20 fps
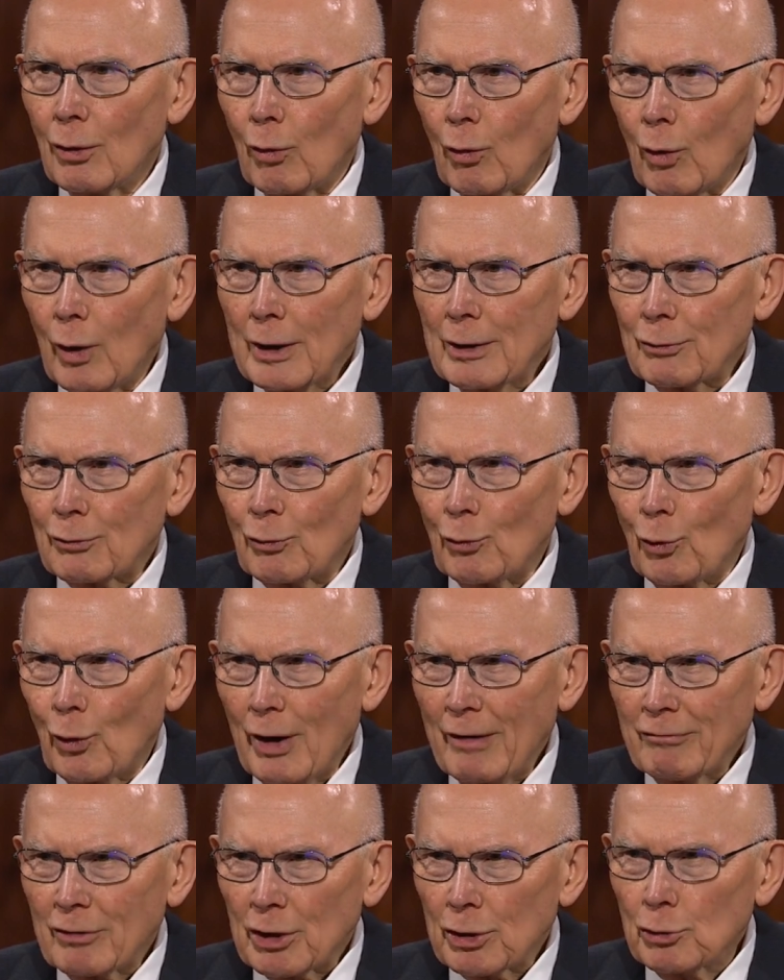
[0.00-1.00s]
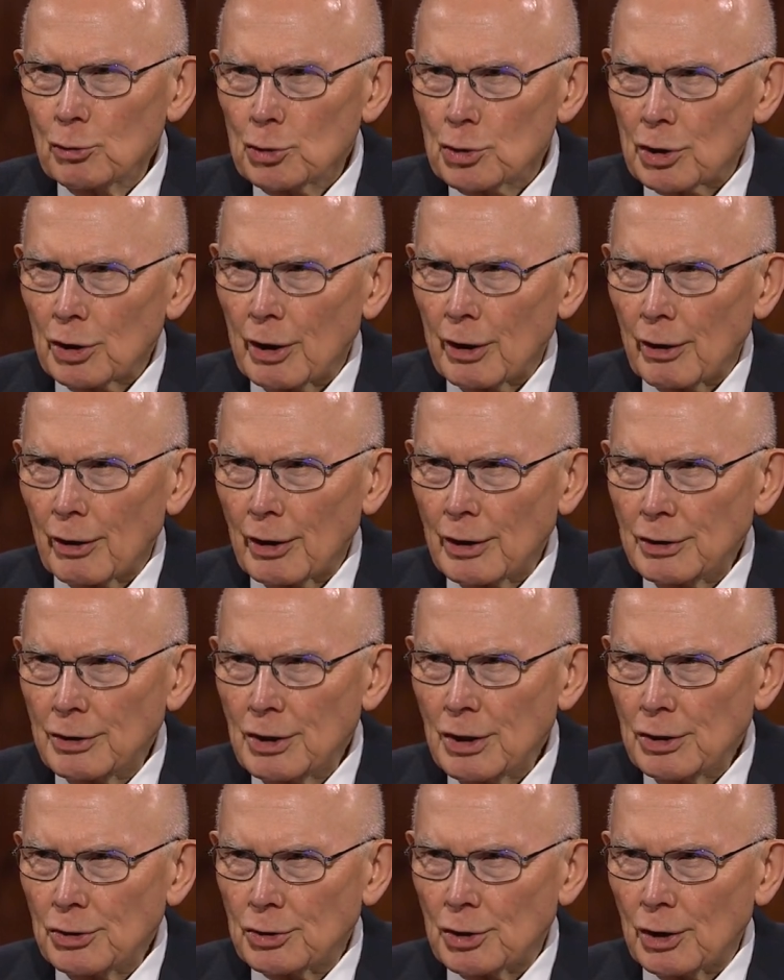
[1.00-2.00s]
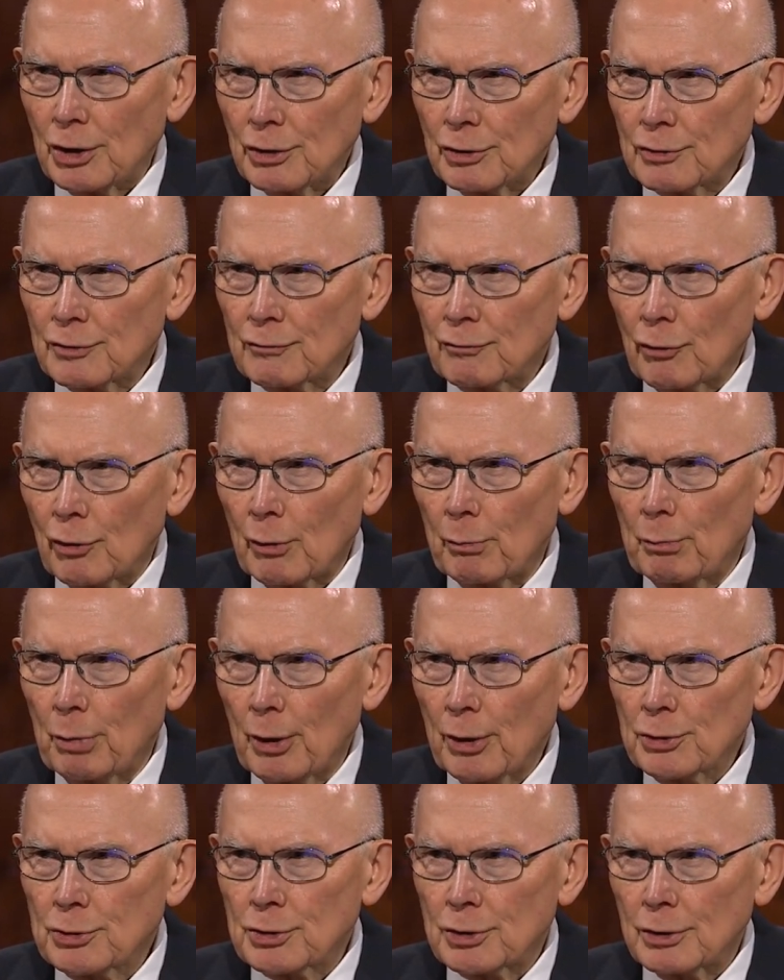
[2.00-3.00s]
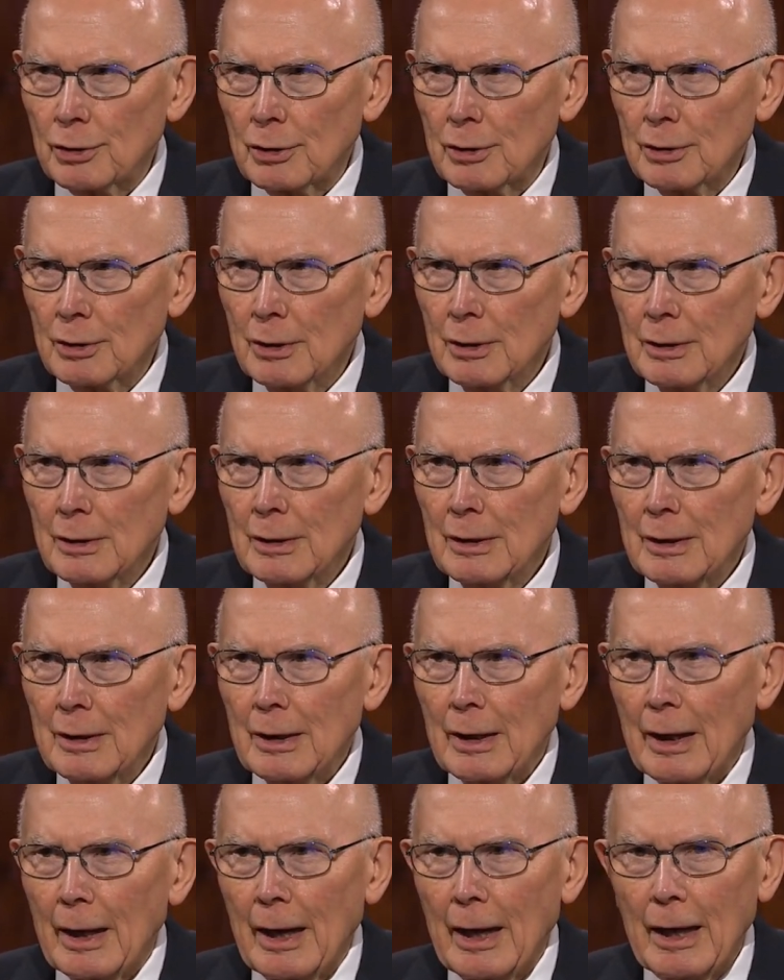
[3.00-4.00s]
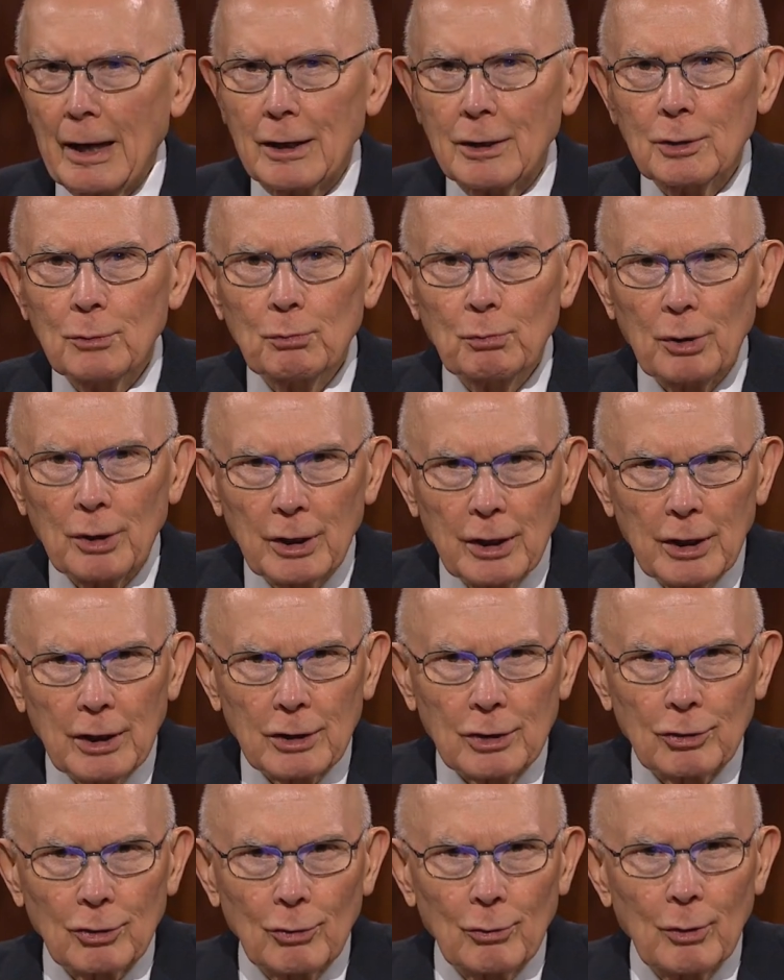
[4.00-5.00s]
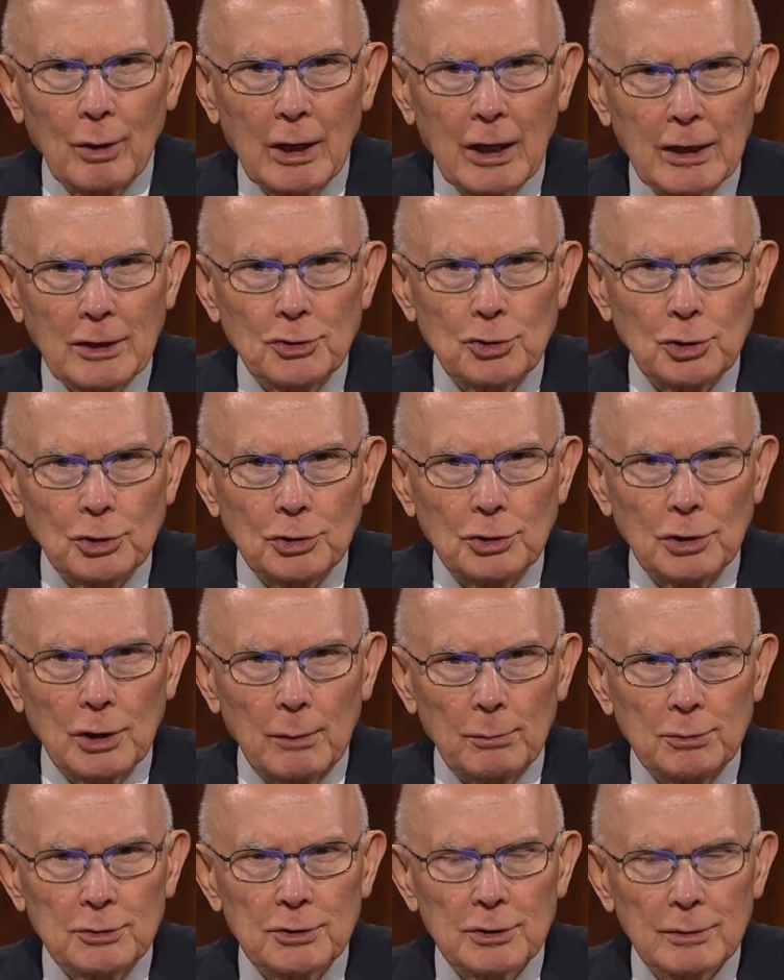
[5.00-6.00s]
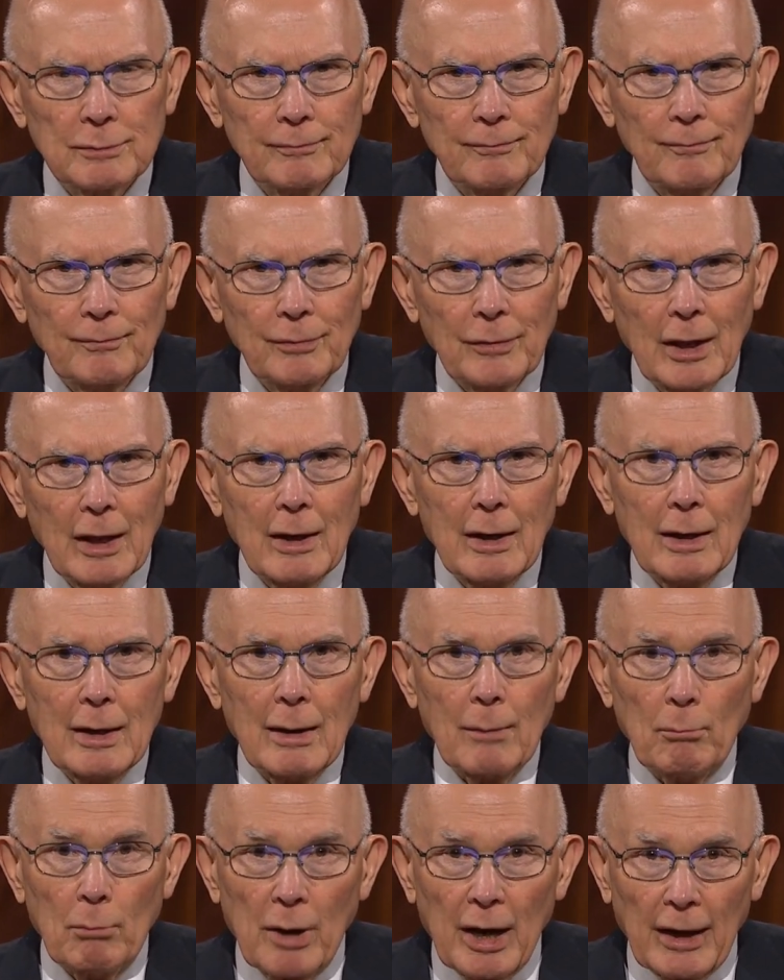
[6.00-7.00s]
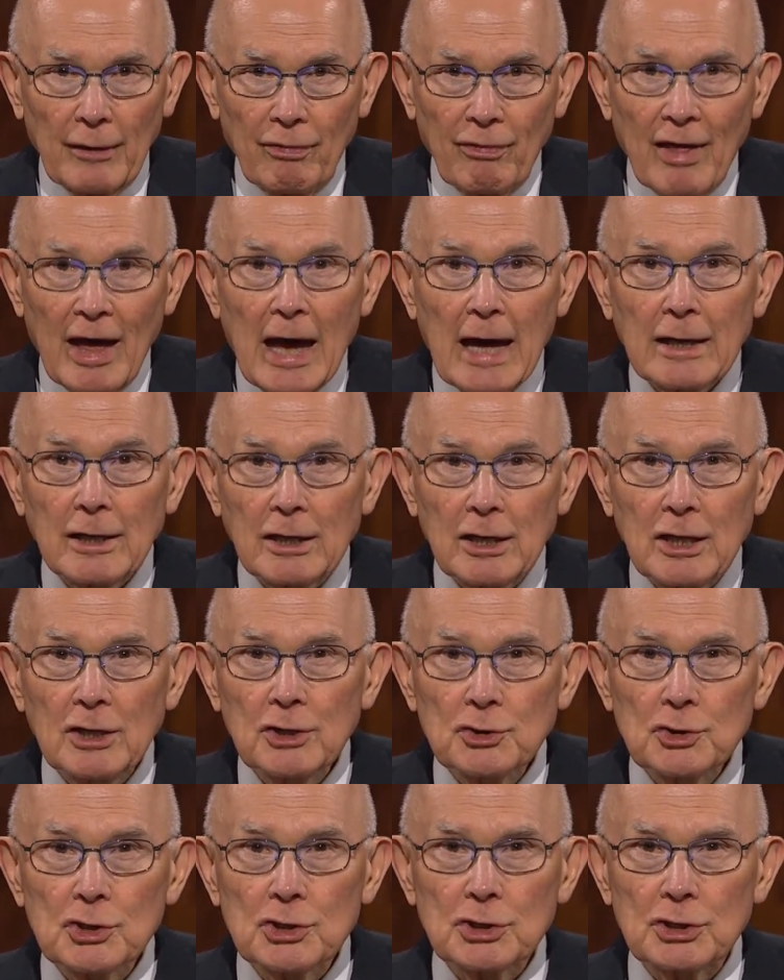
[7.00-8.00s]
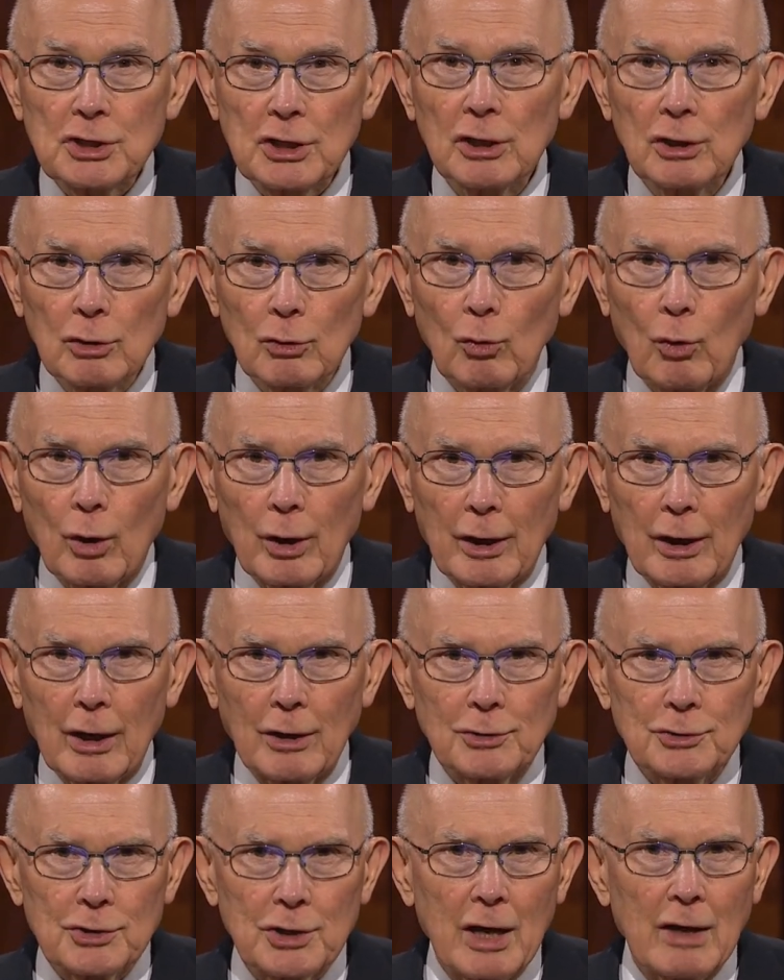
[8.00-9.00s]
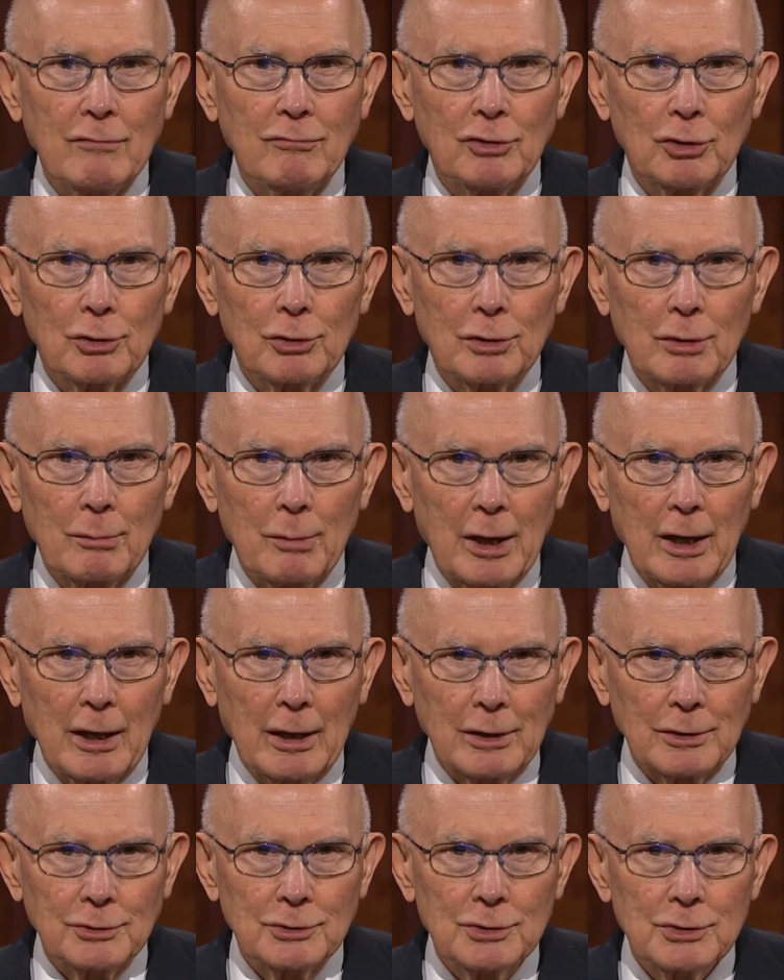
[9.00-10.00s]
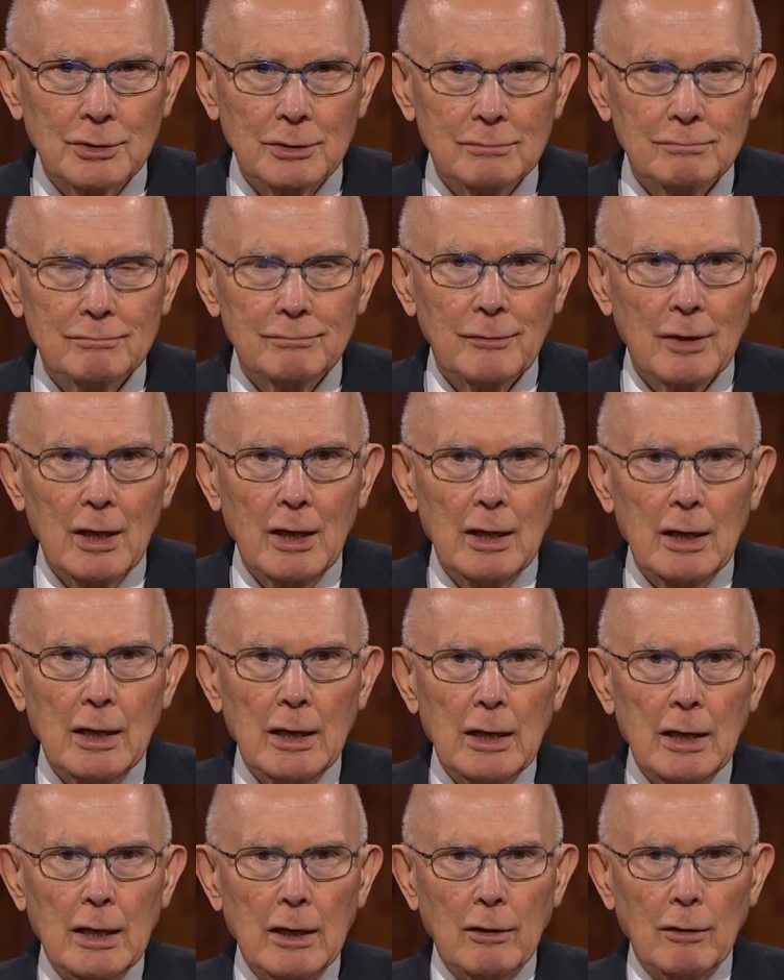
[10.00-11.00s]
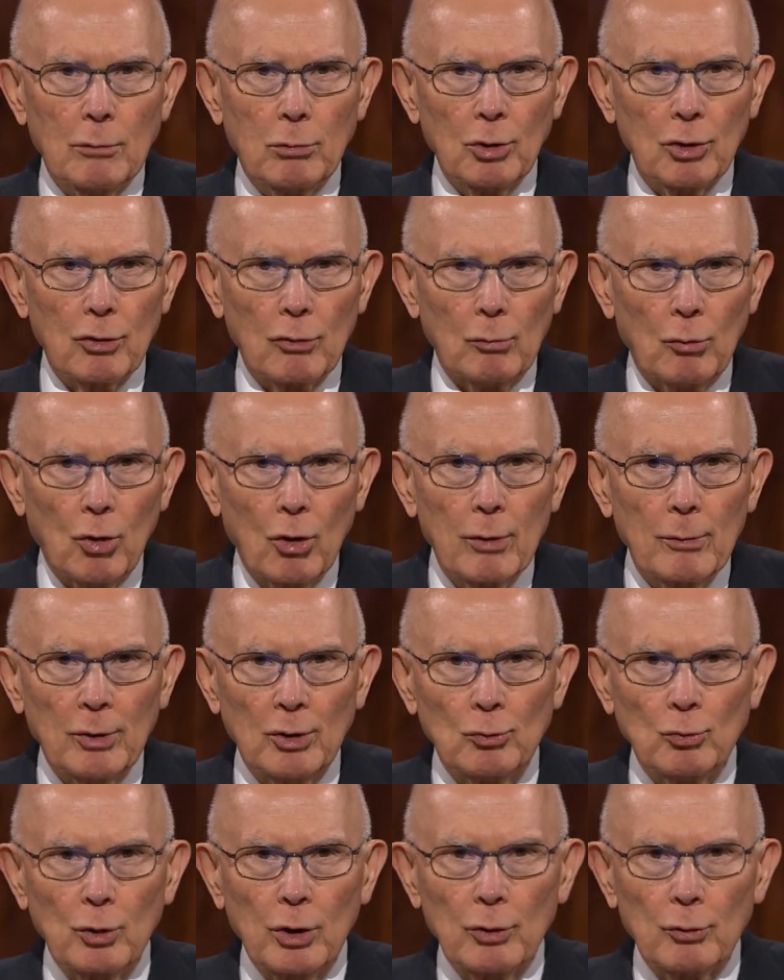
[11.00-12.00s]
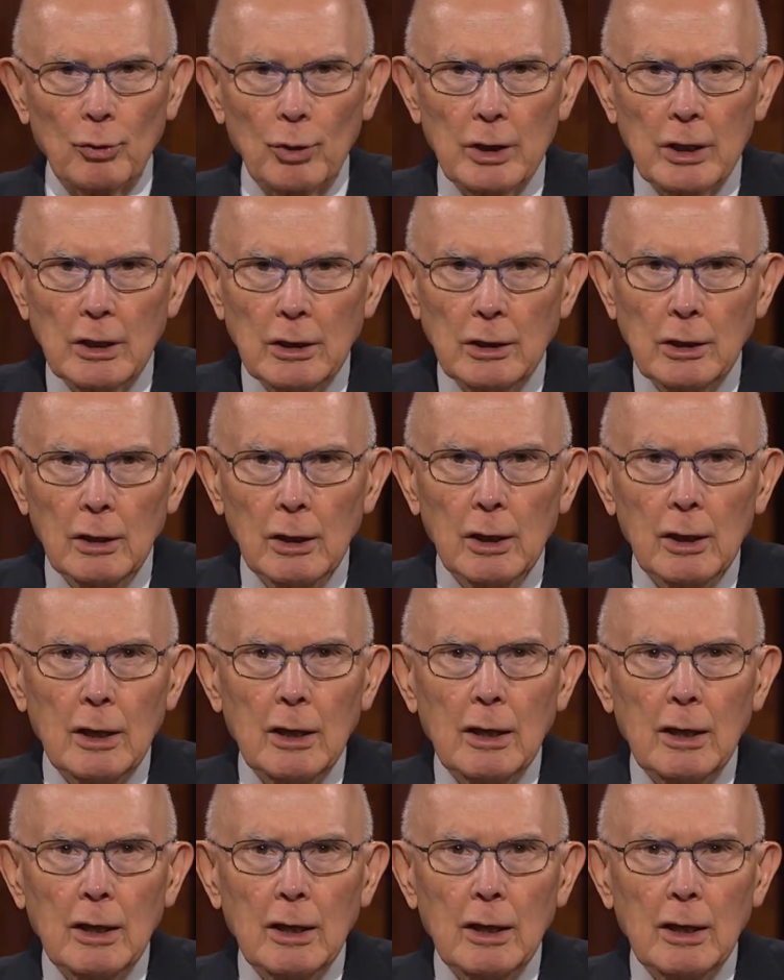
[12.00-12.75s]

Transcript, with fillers: What revolutionary teachings for personal and political relationships! But that is still what our Savior commands. In the Book of Mormon we read,